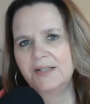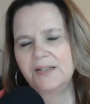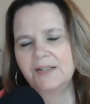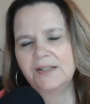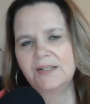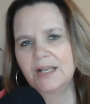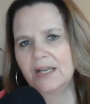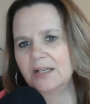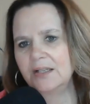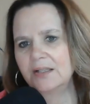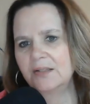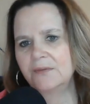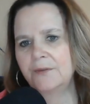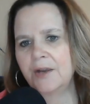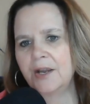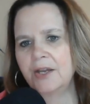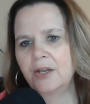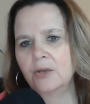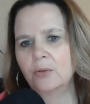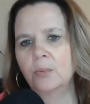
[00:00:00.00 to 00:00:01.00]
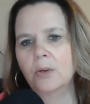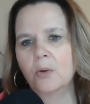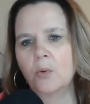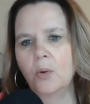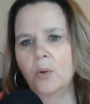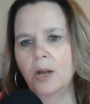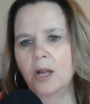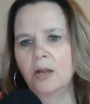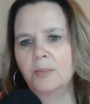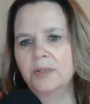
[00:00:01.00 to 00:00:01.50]
to satisfy your
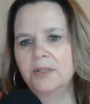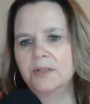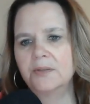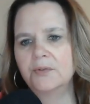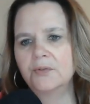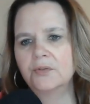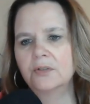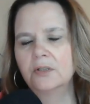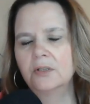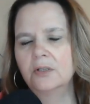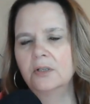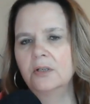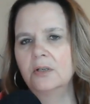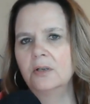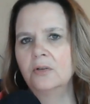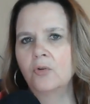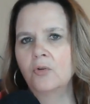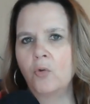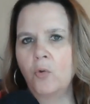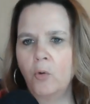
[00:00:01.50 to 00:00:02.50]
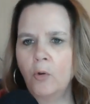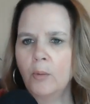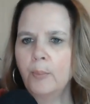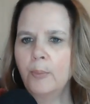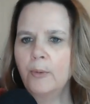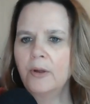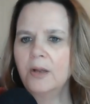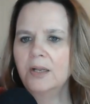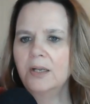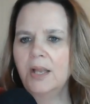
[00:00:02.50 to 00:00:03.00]
requirements,
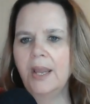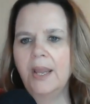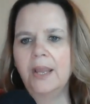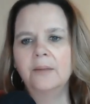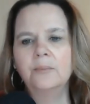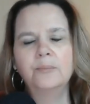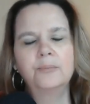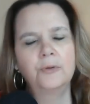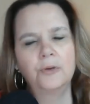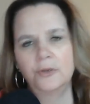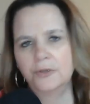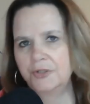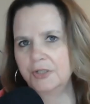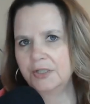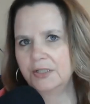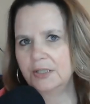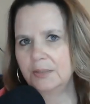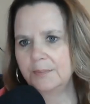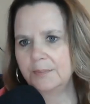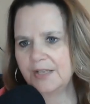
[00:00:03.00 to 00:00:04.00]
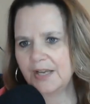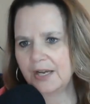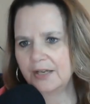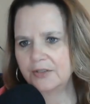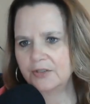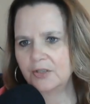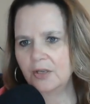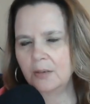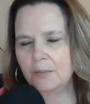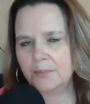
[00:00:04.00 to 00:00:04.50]
corporate and project
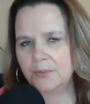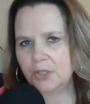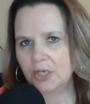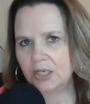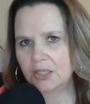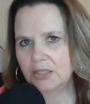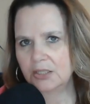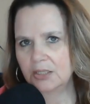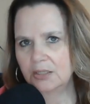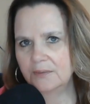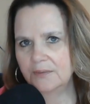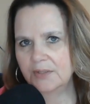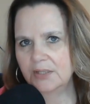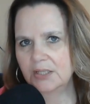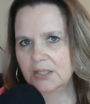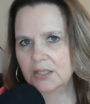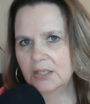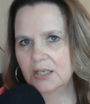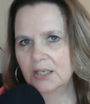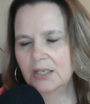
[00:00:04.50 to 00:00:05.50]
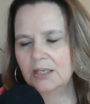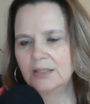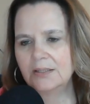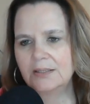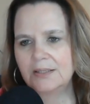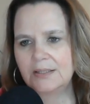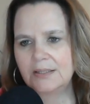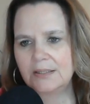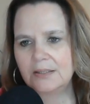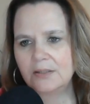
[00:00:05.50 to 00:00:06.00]
objectives,
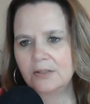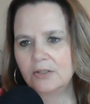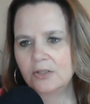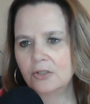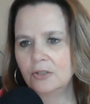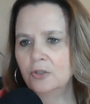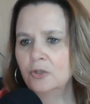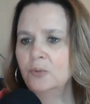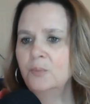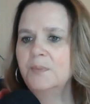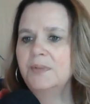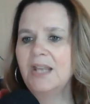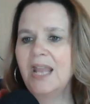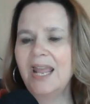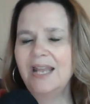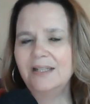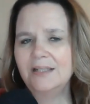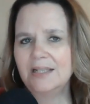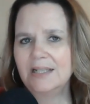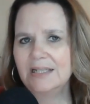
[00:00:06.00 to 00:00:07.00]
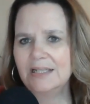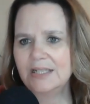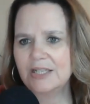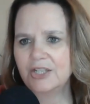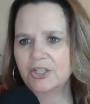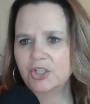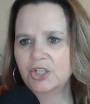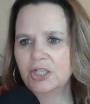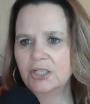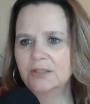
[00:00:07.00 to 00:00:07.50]
terms and
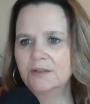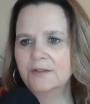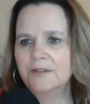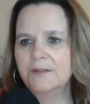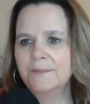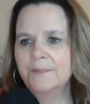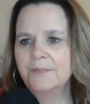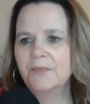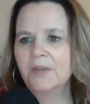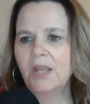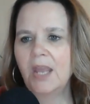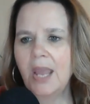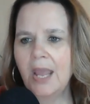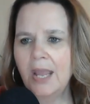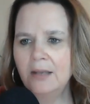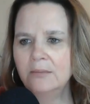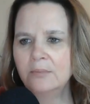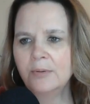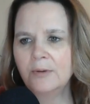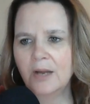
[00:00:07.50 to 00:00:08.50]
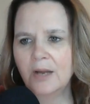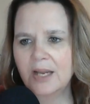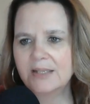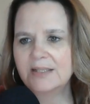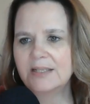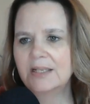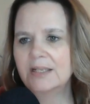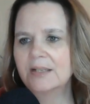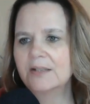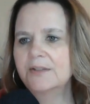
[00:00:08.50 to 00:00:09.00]
conditions, and
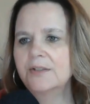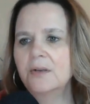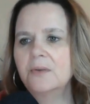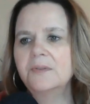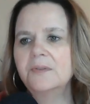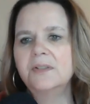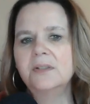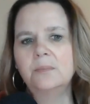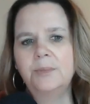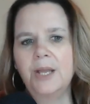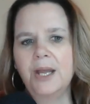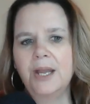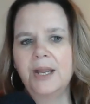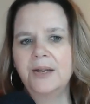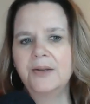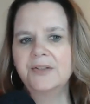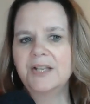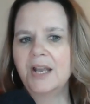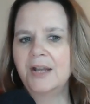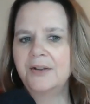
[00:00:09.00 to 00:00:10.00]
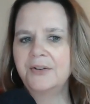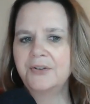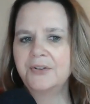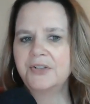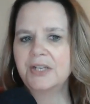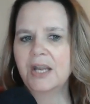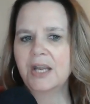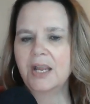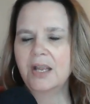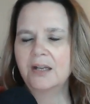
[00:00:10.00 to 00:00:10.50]
pricing, so suppliers
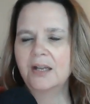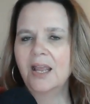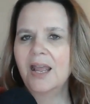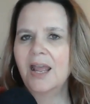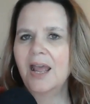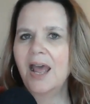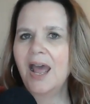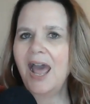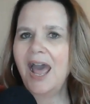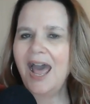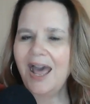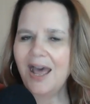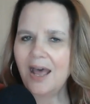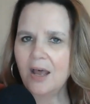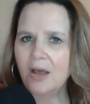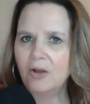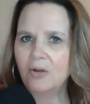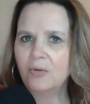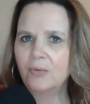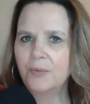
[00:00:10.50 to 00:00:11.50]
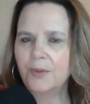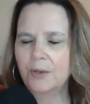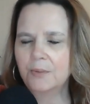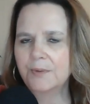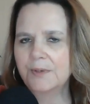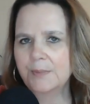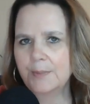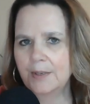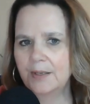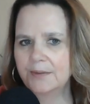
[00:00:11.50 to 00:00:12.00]
understand how their
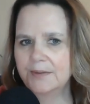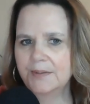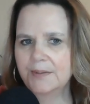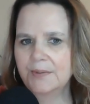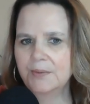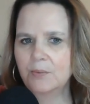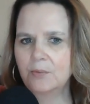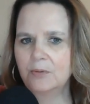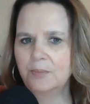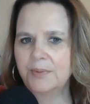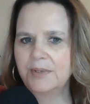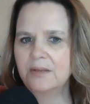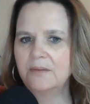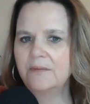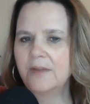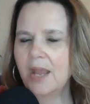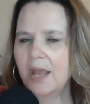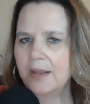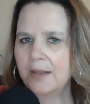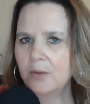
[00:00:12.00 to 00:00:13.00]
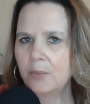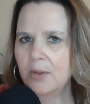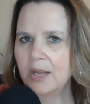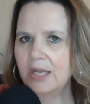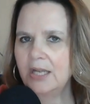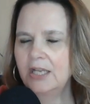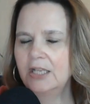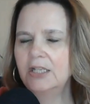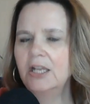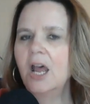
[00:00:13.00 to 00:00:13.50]
responses will be
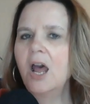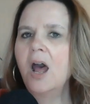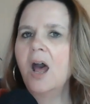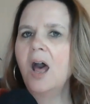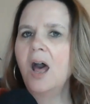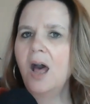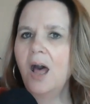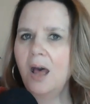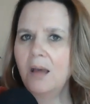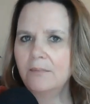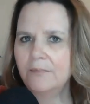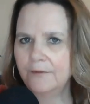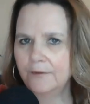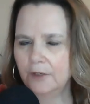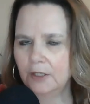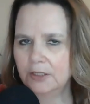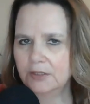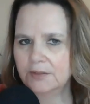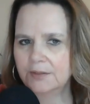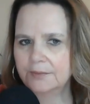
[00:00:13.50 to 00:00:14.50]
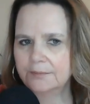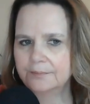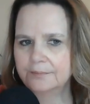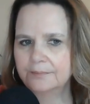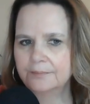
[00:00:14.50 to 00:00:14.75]
evaluated upfront.